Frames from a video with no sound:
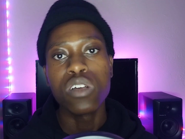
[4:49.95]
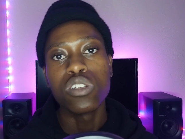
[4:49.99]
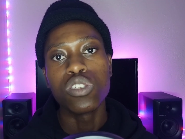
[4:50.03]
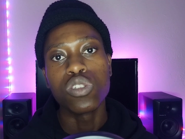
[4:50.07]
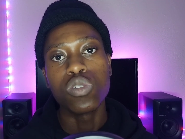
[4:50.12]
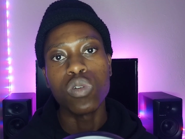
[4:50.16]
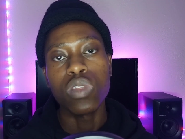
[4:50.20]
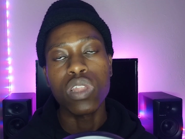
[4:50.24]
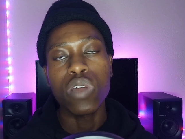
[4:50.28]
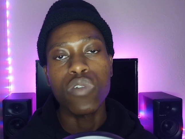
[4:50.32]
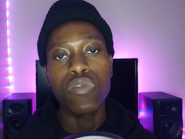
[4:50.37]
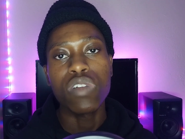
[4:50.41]

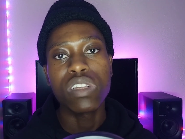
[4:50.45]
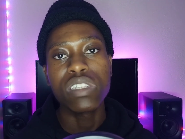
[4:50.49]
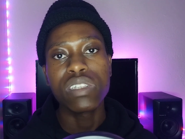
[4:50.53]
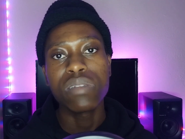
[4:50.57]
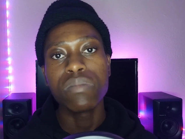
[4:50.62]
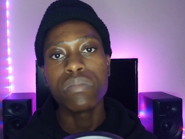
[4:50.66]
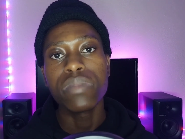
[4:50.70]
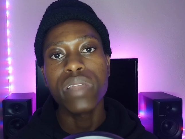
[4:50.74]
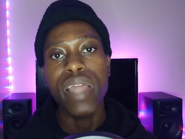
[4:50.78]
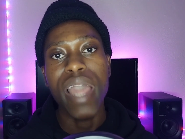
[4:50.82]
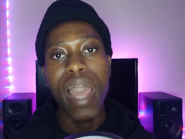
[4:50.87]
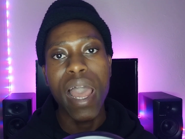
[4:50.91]
So the
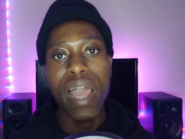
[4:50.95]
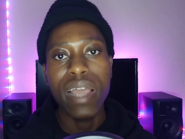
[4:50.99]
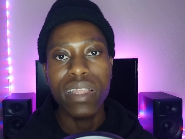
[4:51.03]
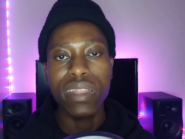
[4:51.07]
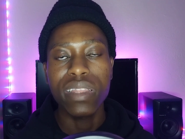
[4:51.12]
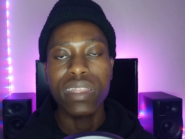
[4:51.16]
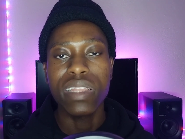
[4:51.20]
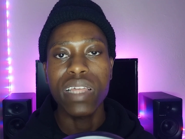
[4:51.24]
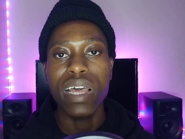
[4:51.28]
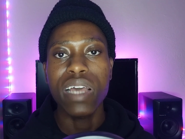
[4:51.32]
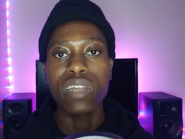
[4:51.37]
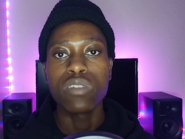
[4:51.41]
reason
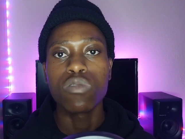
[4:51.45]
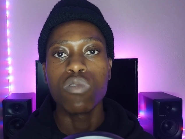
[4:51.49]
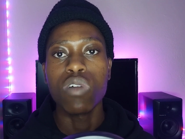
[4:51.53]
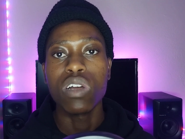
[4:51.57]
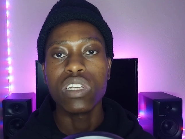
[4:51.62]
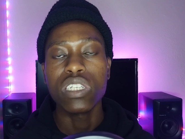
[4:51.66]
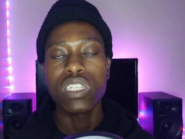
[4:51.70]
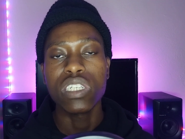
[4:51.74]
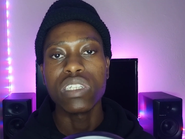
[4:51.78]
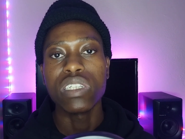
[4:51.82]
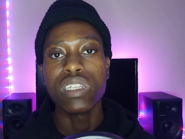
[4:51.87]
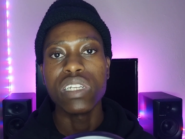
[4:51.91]
behind that
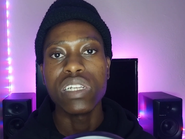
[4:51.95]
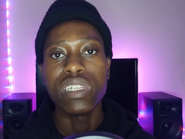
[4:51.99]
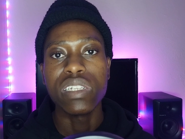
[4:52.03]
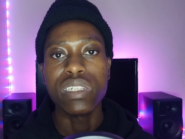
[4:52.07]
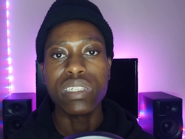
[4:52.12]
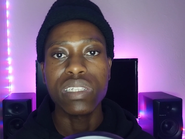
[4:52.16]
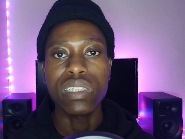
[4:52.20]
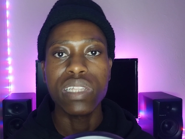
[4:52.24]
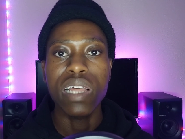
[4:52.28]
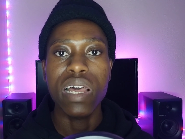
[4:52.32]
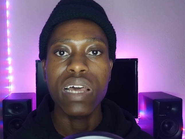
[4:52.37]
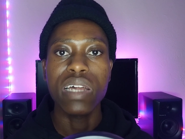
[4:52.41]
question
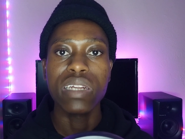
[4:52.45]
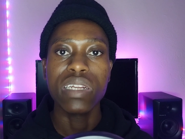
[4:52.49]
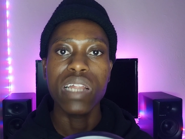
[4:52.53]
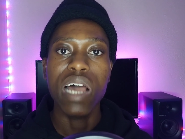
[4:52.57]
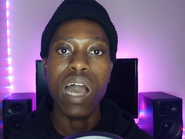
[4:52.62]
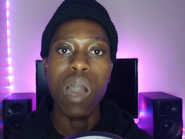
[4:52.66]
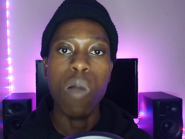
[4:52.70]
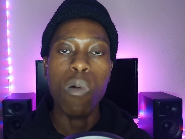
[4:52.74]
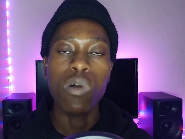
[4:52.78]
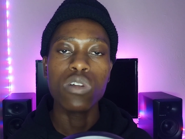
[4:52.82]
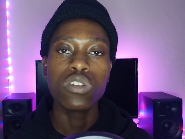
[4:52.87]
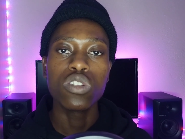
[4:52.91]
is that
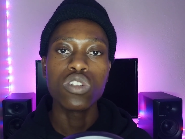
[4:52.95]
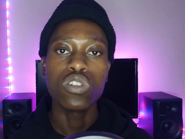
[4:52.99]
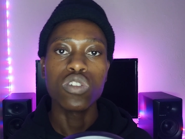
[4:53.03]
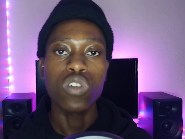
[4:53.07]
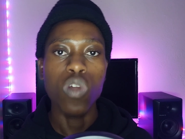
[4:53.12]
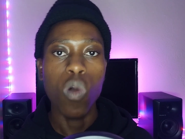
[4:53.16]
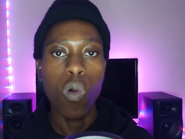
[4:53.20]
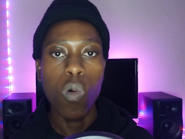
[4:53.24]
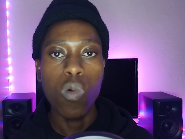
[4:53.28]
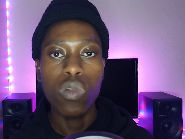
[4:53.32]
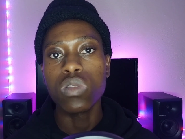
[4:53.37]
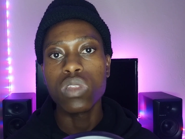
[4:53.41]
I want to
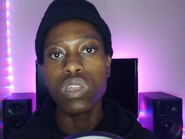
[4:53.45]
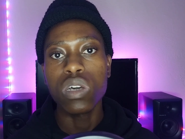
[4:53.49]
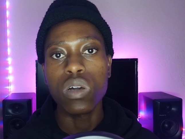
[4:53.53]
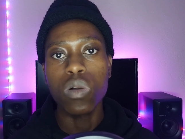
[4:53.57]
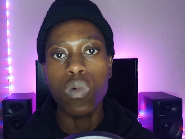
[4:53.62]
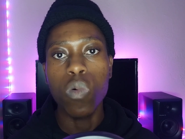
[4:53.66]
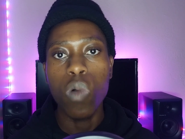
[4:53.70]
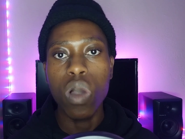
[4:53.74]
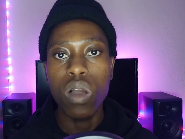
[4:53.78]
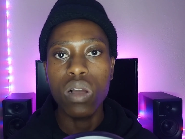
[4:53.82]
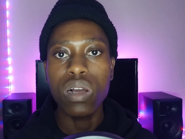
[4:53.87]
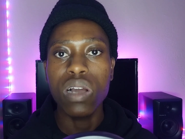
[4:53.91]
know
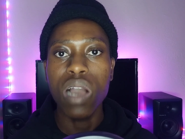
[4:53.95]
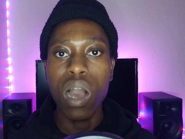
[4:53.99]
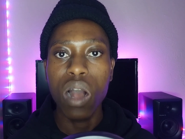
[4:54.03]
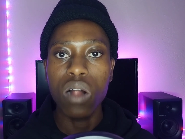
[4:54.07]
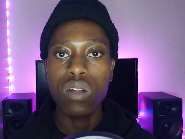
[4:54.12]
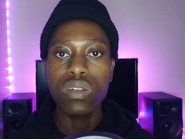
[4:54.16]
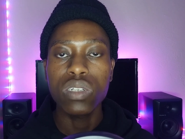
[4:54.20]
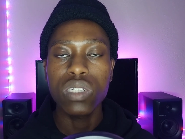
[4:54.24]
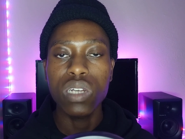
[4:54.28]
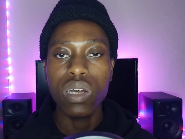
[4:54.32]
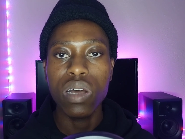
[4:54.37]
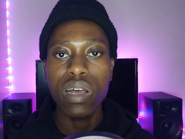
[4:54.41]
the work
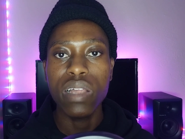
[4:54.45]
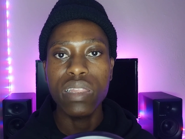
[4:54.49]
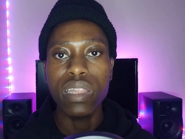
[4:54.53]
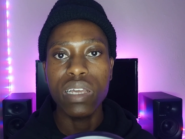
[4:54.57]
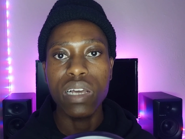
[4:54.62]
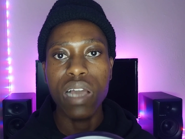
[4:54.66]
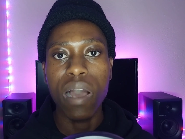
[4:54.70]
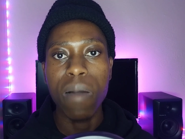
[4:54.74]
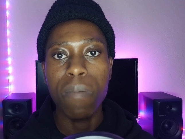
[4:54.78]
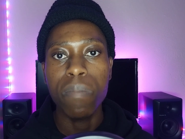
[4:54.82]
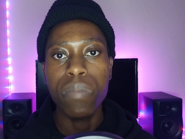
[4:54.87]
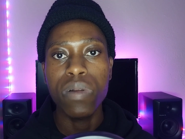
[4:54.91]
culture at
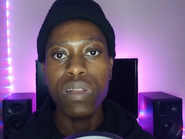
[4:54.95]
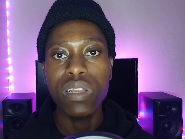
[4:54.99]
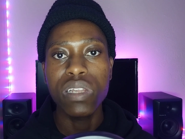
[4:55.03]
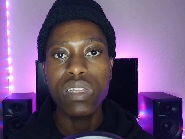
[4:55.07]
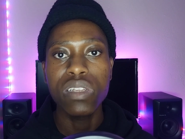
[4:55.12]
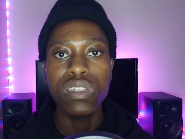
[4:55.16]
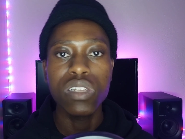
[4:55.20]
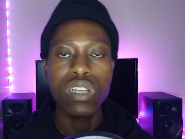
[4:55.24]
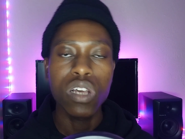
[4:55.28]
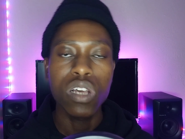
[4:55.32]
the company